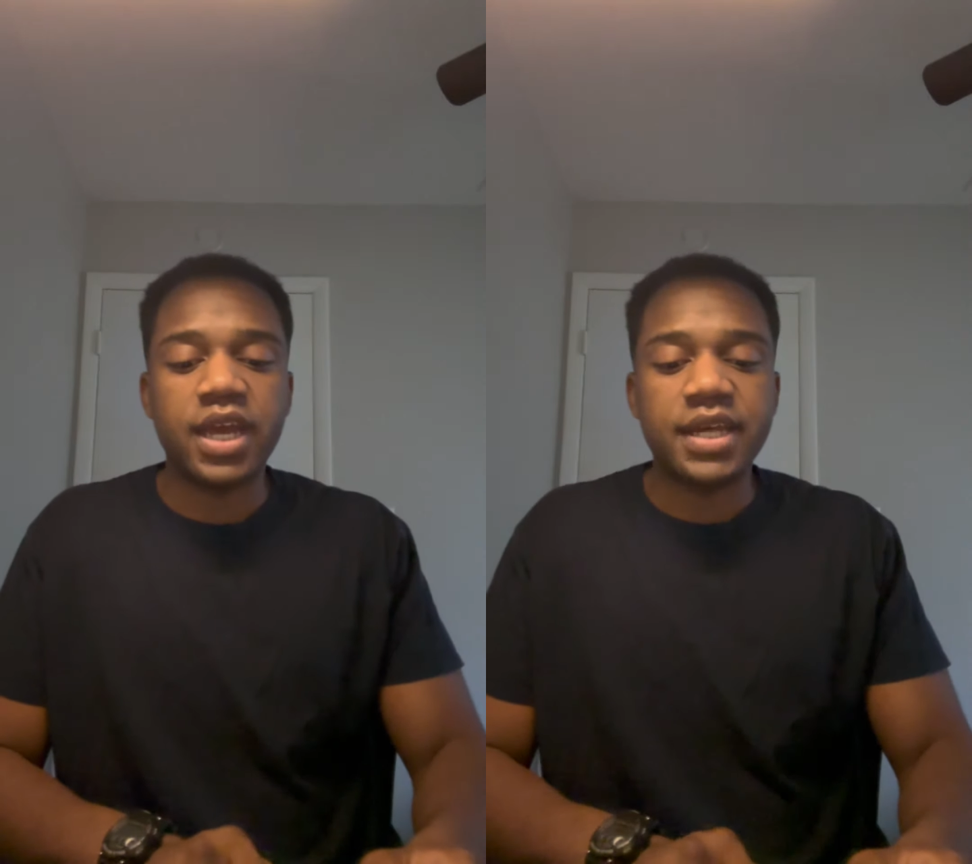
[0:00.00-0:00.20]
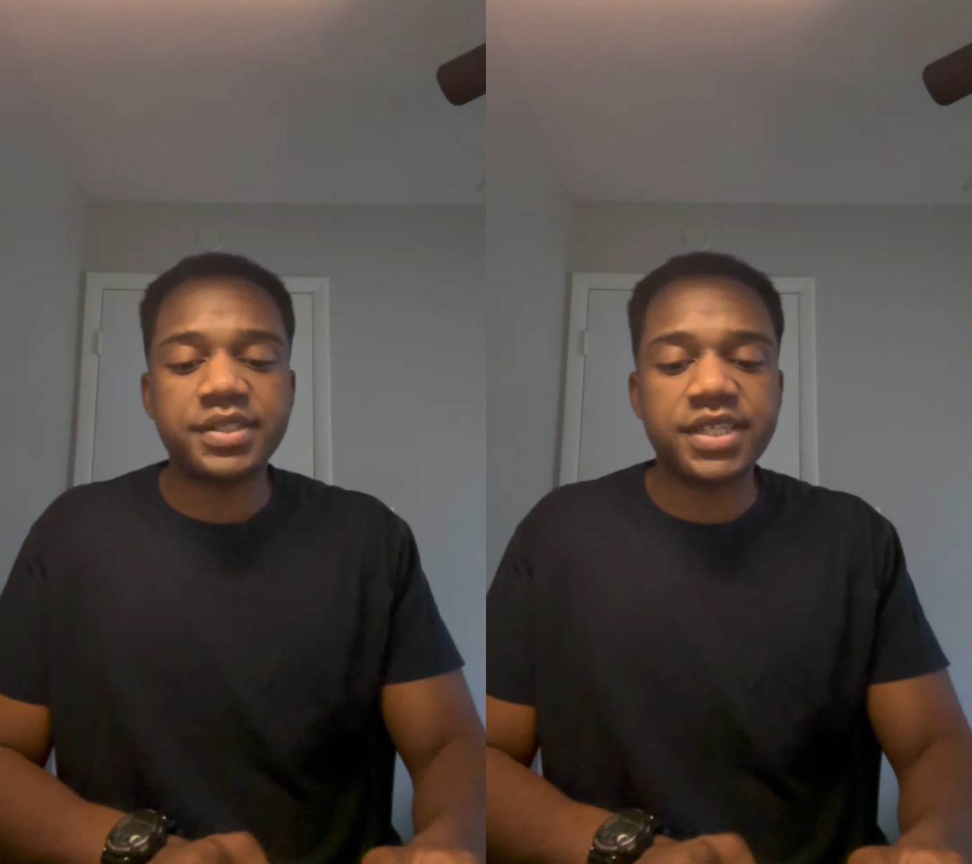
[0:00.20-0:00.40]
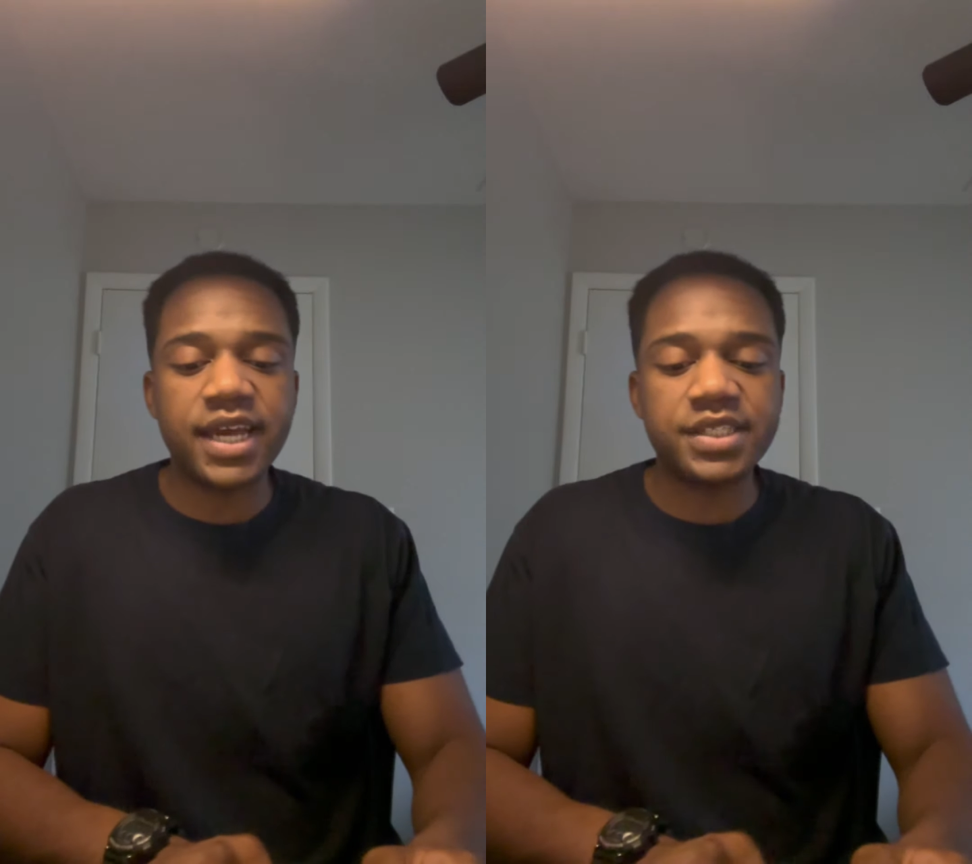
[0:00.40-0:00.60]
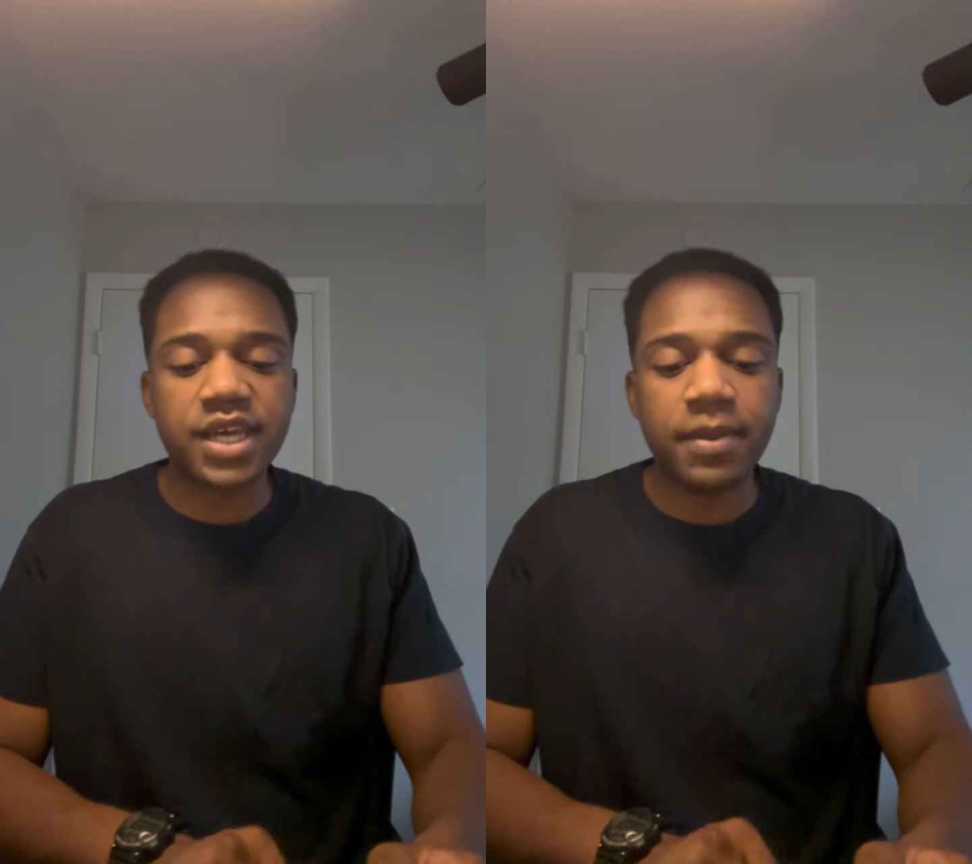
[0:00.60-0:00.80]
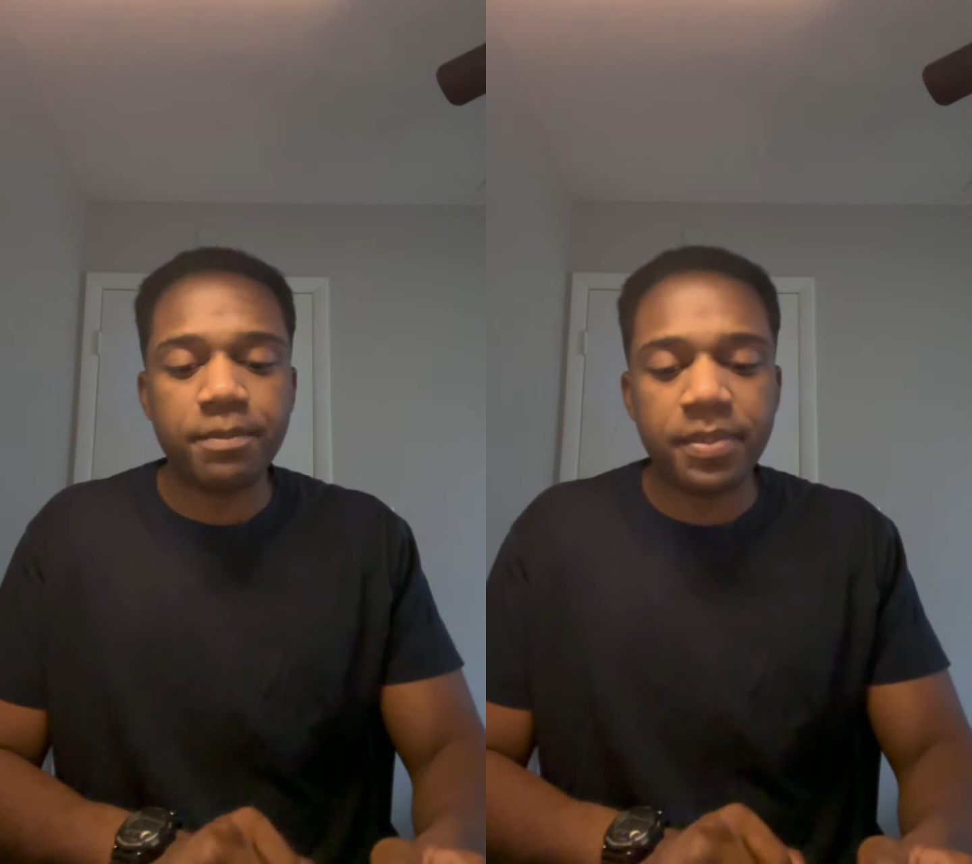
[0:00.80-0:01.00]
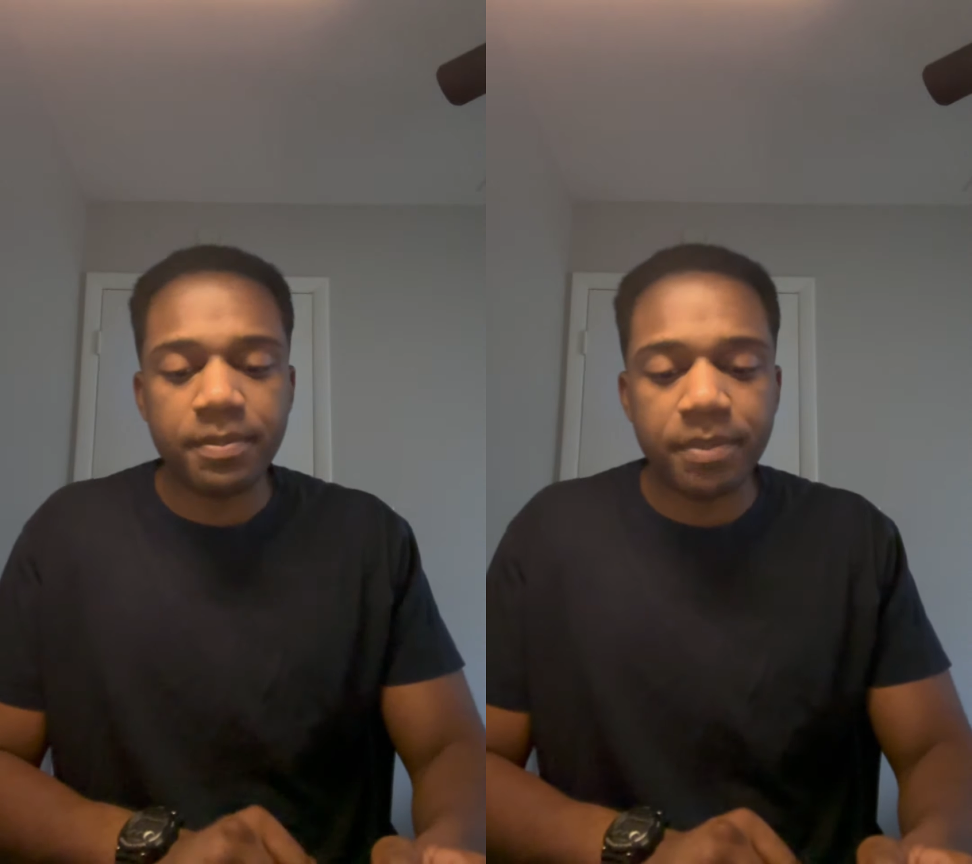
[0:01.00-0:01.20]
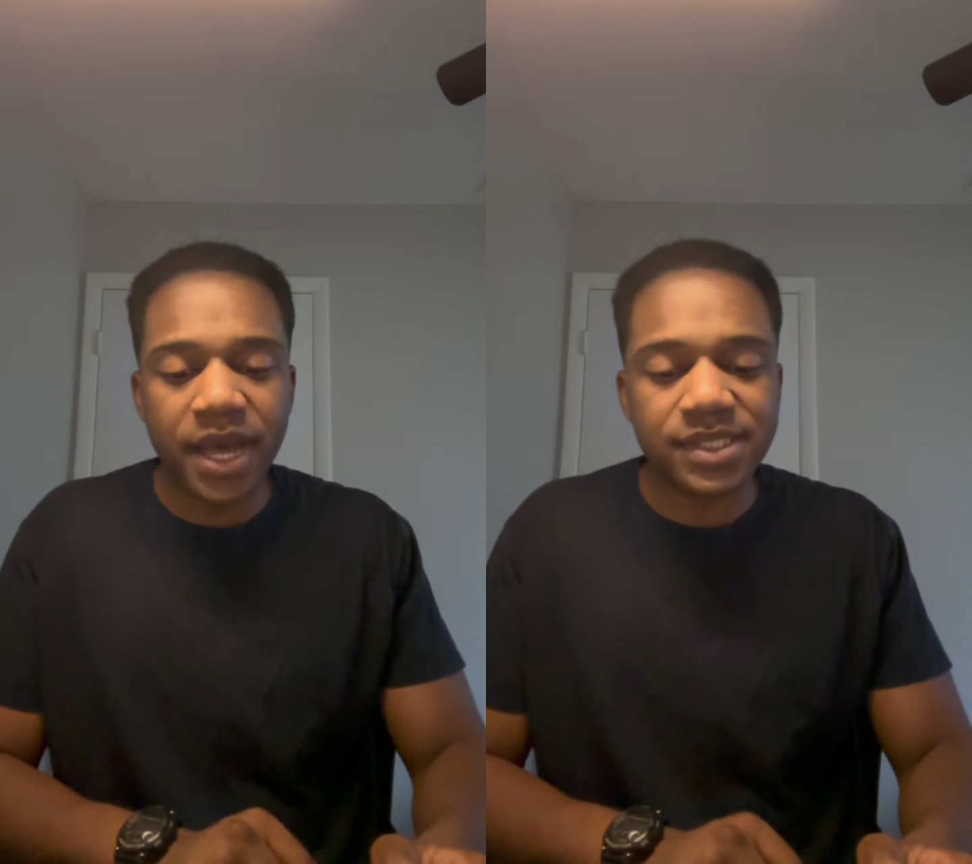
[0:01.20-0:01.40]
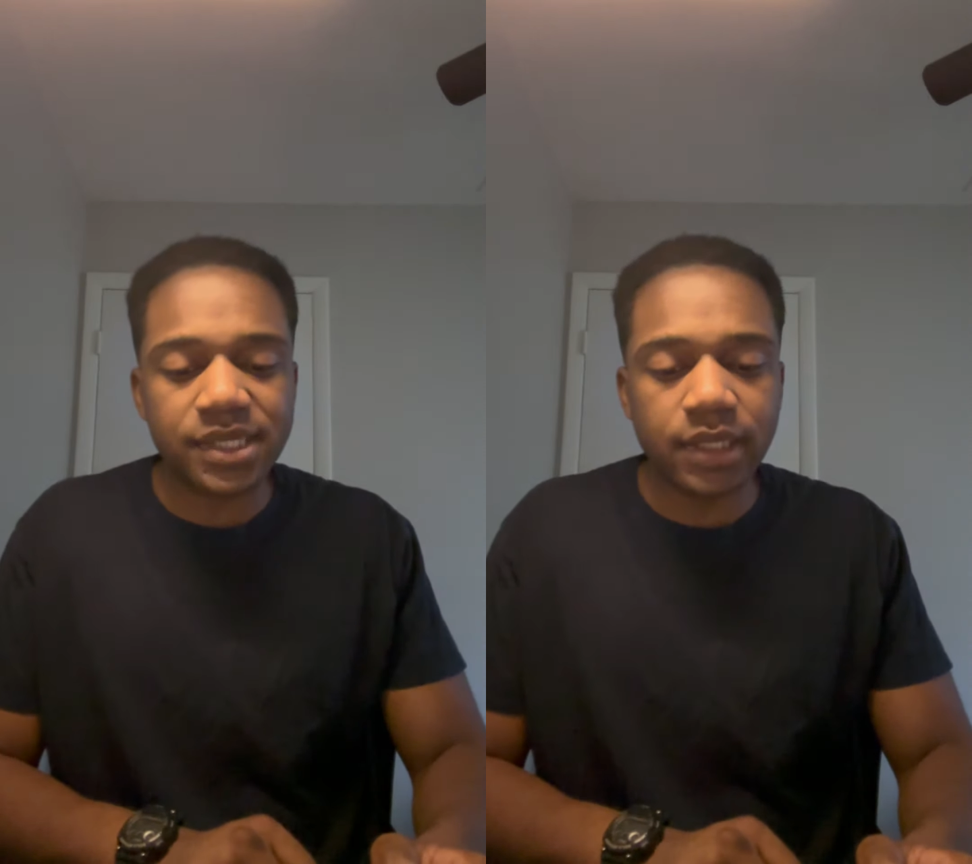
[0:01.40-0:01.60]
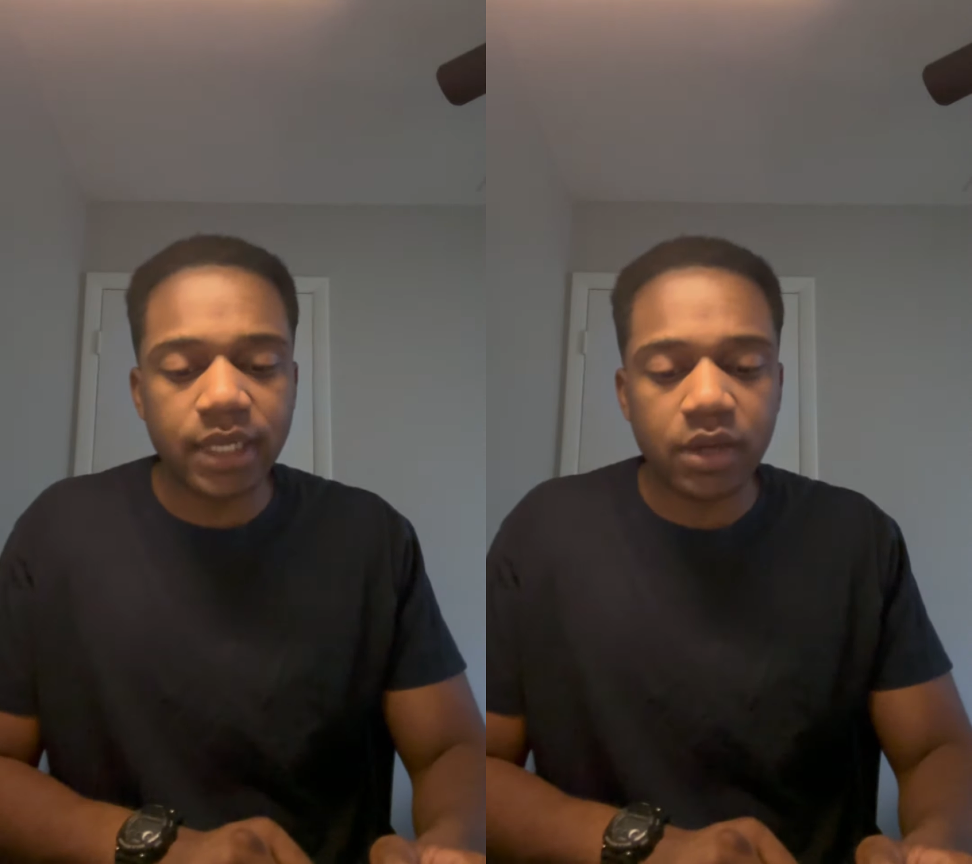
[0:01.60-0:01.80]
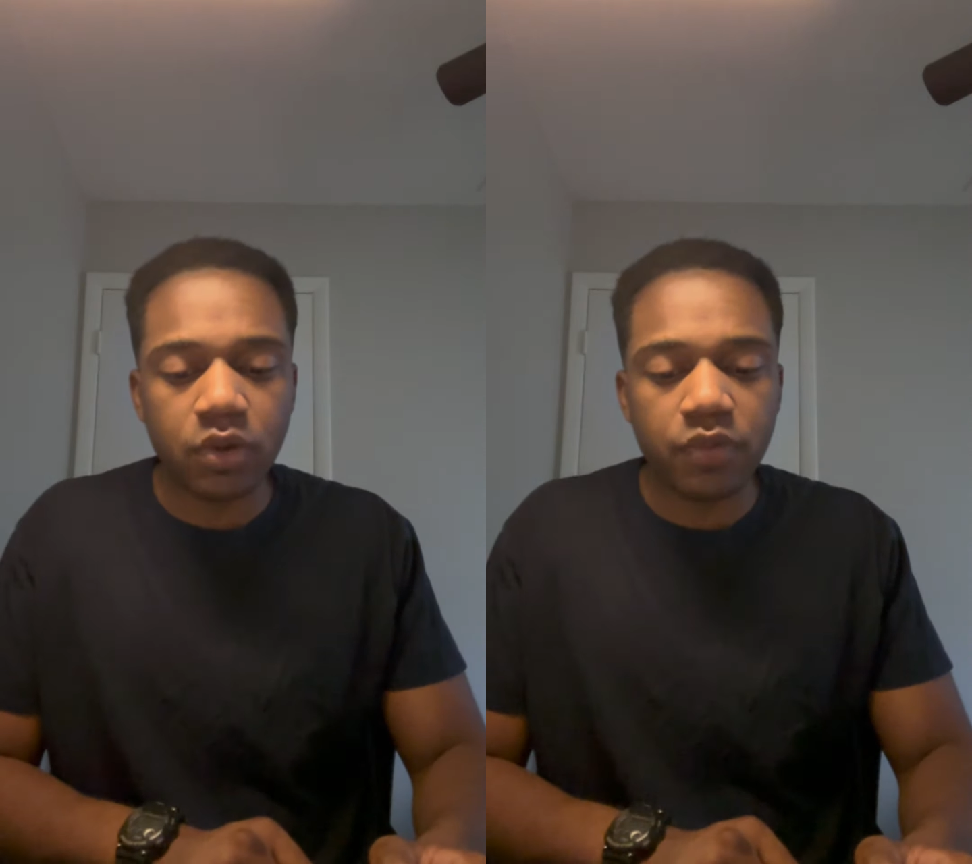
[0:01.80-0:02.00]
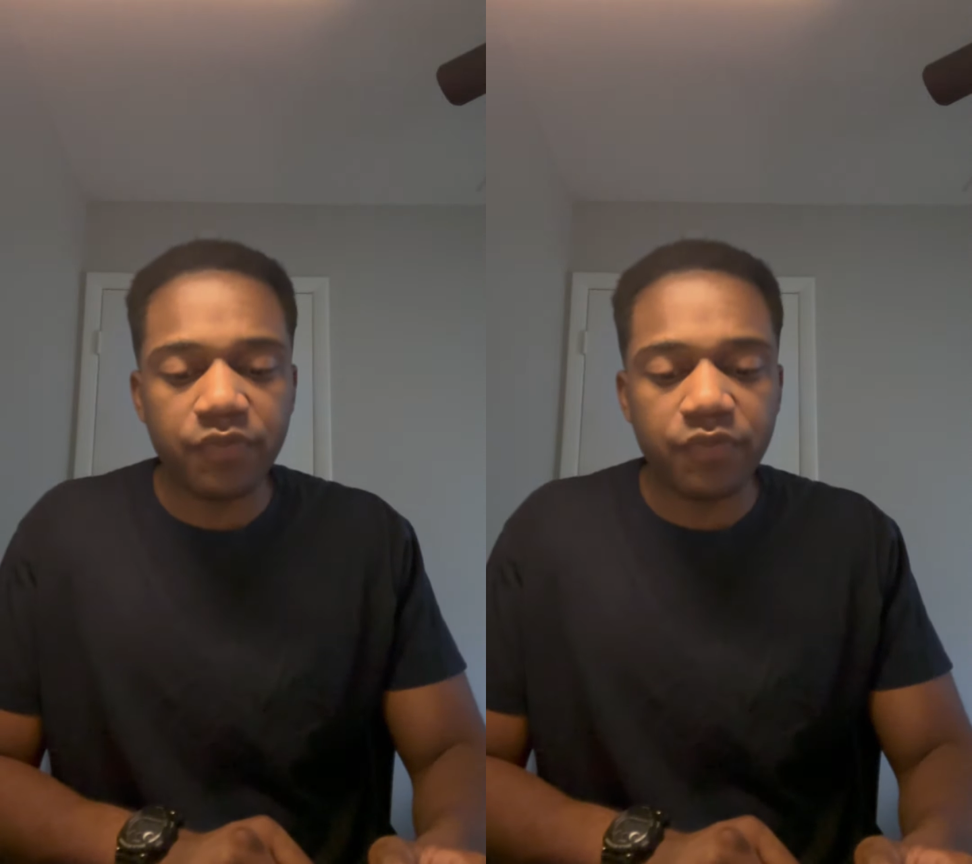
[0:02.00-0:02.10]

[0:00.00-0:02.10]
It says, in Bezaleel,